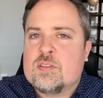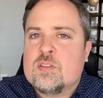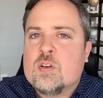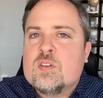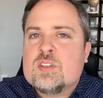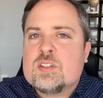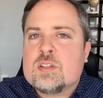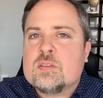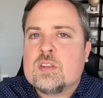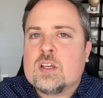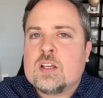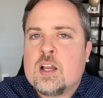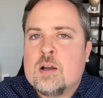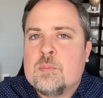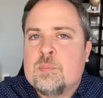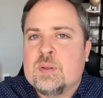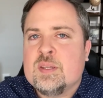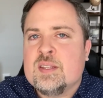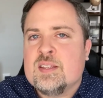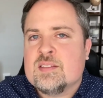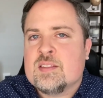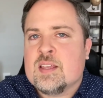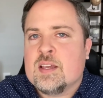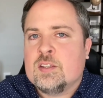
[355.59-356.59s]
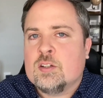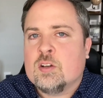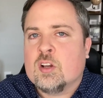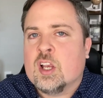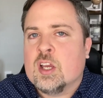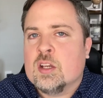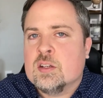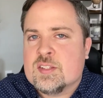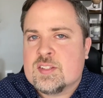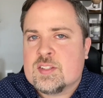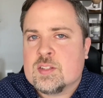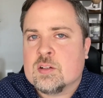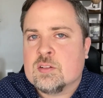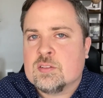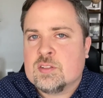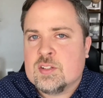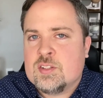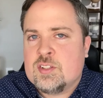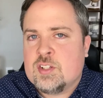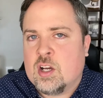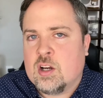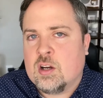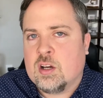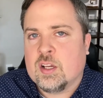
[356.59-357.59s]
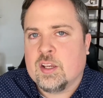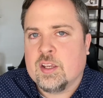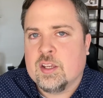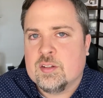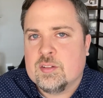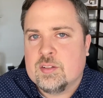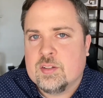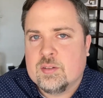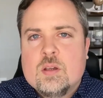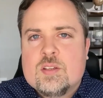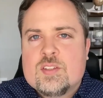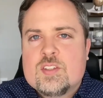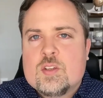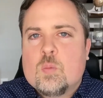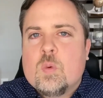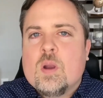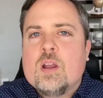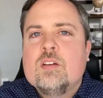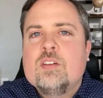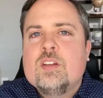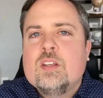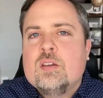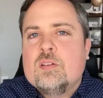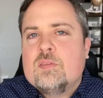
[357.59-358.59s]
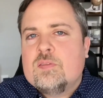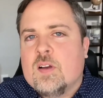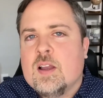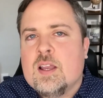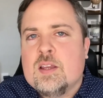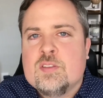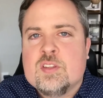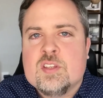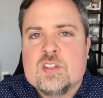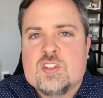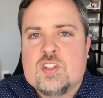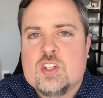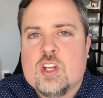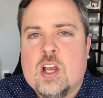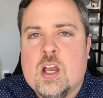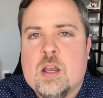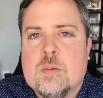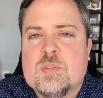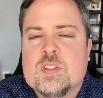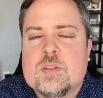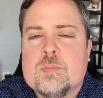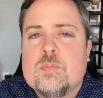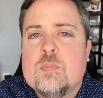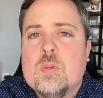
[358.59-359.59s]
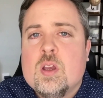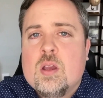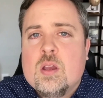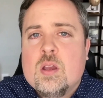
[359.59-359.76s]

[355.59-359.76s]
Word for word: those are the companies that you're going to start to target. So, where do you find these jobs?